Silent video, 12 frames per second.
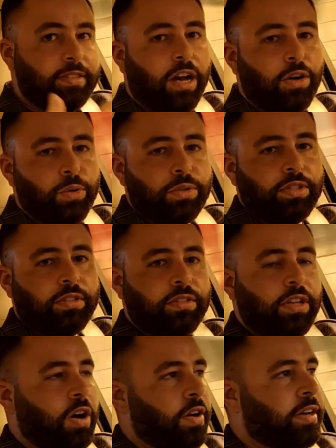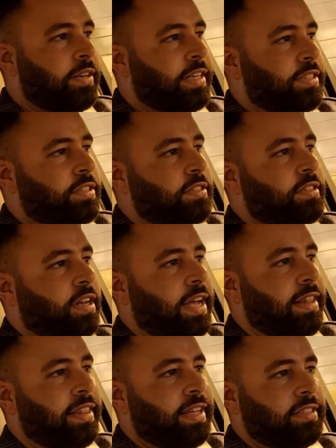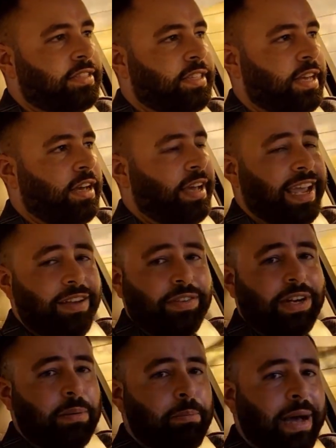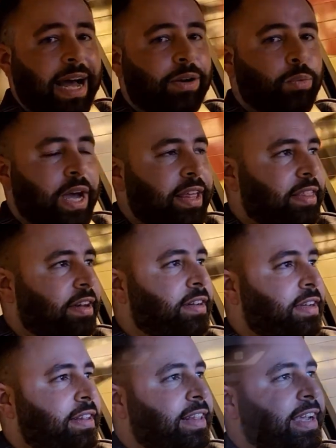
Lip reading: tunnels and dark conditions like this, even in bad weather, they